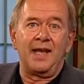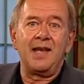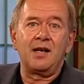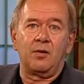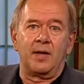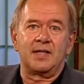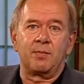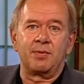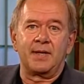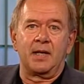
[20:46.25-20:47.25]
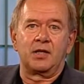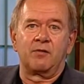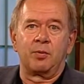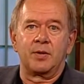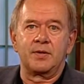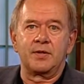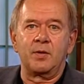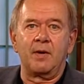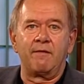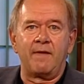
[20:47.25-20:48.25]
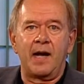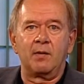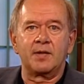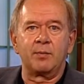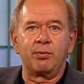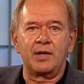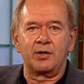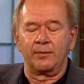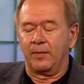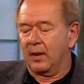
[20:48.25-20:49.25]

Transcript: increase the percentage of persons who have viral suppression.